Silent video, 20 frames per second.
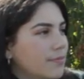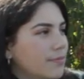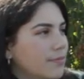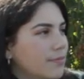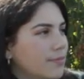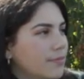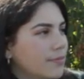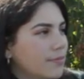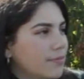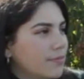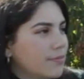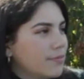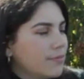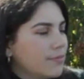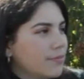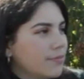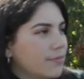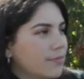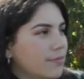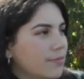
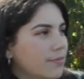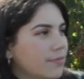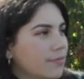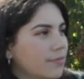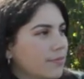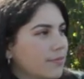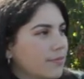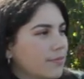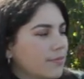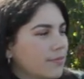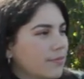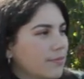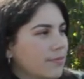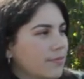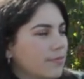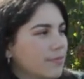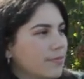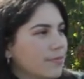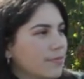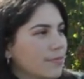
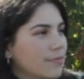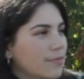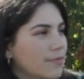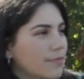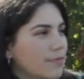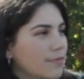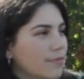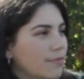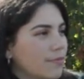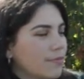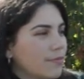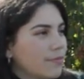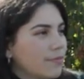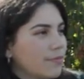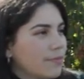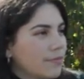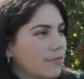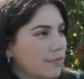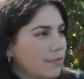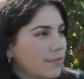
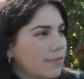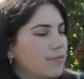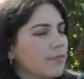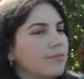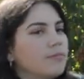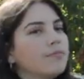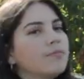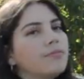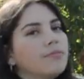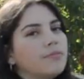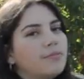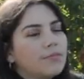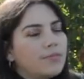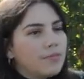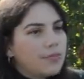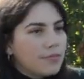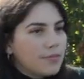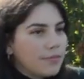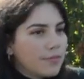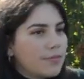
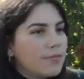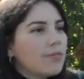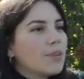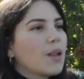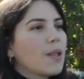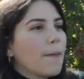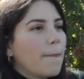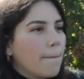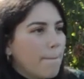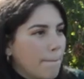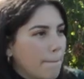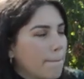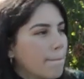(silent)